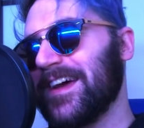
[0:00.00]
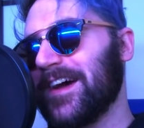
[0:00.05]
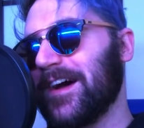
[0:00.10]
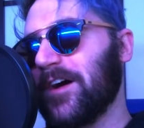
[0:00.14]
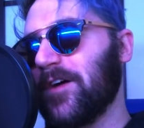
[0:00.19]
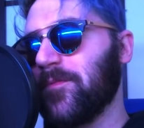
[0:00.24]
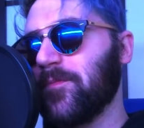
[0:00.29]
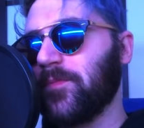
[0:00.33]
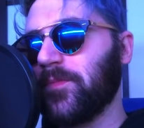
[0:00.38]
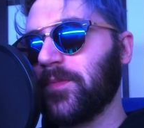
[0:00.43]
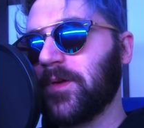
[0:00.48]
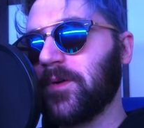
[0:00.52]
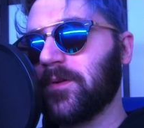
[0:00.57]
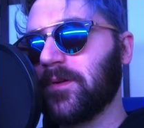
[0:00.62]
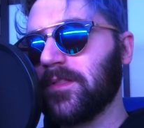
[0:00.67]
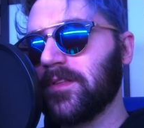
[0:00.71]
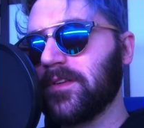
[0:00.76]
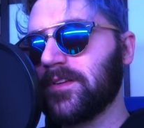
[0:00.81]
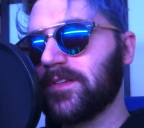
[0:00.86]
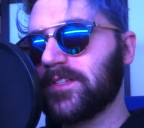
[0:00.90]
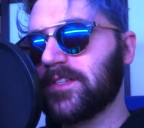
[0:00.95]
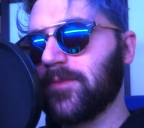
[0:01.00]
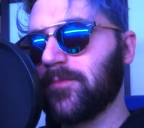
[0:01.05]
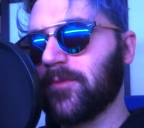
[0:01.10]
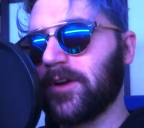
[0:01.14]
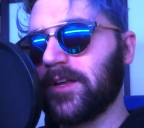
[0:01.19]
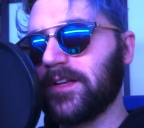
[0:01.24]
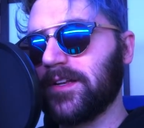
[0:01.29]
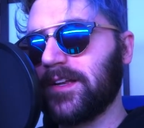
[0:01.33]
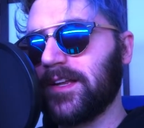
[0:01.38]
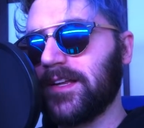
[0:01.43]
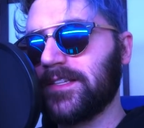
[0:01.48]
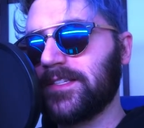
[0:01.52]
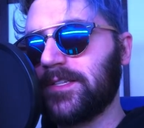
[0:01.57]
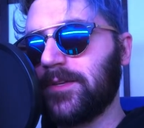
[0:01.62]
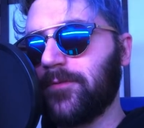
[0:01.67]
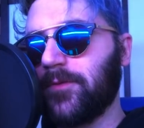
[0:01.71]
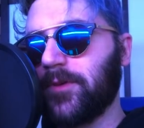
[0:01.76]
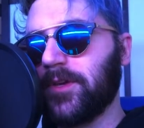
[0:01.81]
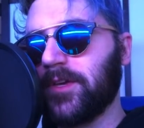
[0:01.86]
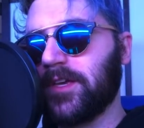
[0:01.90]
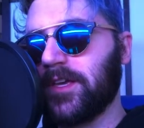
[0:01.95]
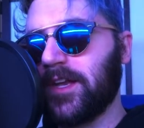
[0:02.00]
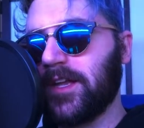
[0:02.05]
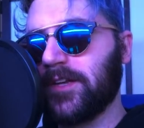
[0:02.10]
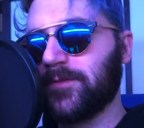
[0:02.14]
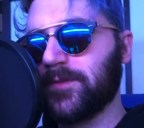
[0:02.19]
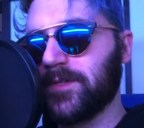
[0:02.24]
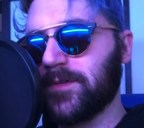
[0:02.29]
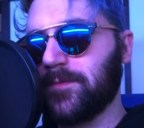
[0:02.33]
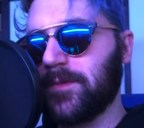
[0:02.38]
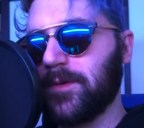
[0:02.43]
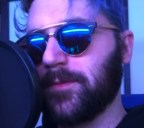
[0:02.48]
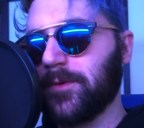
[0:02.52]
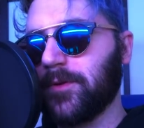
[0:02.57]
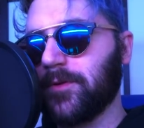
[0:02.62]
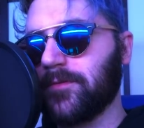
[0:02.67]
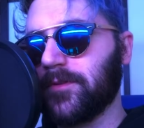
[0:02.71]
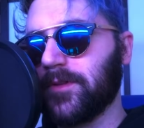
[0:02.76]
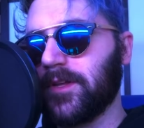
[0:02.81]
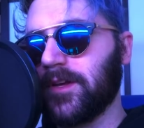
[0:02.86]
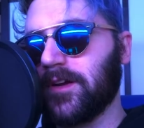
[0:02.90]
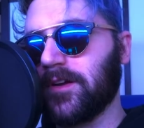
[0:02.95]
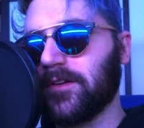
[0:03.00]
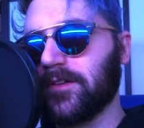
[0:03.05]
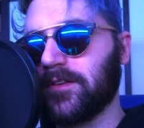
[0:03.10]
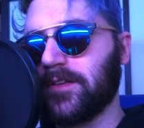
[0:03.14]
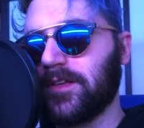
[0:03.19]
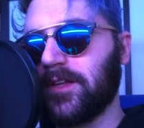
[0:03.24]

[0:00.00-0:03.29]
um, go to the subreddit and see if you can connect with some people over there.